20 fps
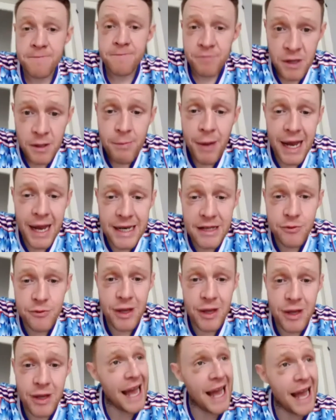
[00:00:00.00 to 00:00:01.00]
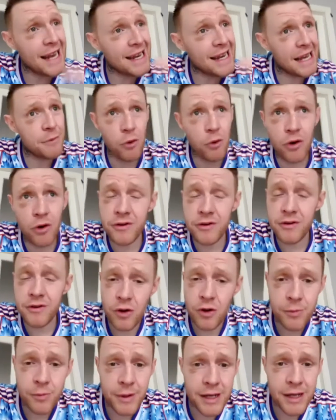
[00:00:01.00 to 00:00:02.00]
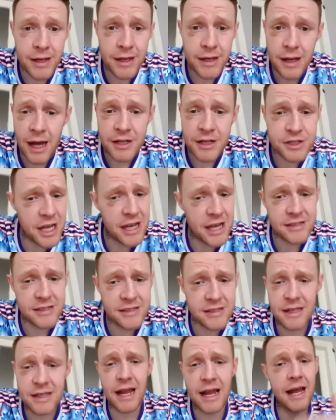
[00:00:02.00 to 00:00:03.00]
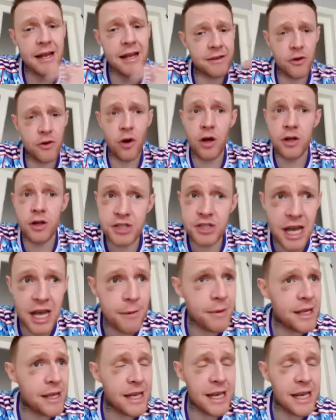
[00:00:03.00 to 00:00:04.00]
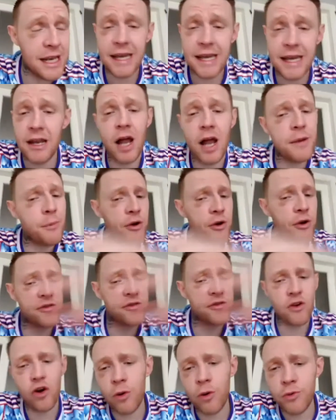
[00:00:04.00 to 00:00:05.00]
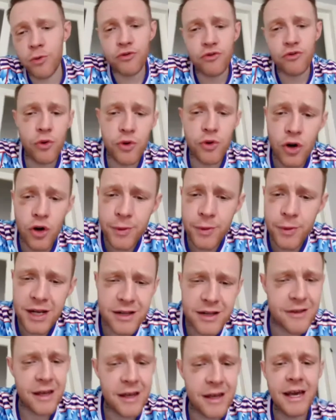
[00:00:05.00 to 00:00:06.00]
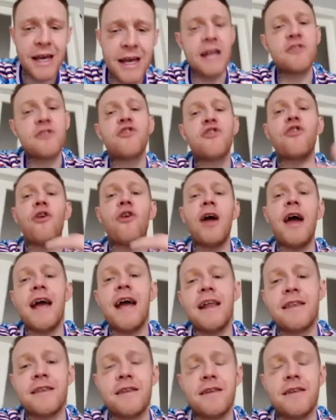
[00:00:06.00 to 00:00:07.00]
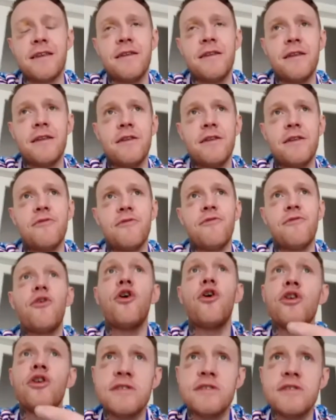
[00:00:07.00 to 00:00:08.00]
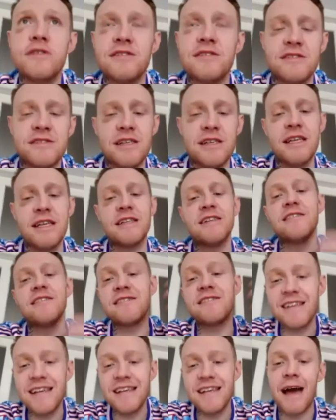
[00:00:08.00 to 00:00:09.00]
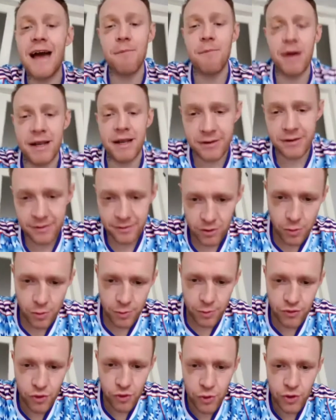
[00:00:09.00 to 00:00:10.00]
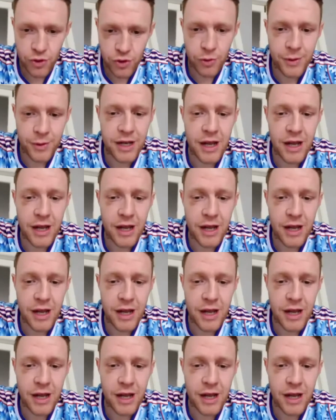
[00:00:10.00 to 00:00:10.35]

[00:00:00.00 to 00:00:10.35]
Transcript: Paddy as well, and Edwards, you know what I mean? And Jason and you know, Jamie, Lee, and all the boys that are coming through, you know what I mean? It's great for us as a city to see that, man, coming through, you know what I mean?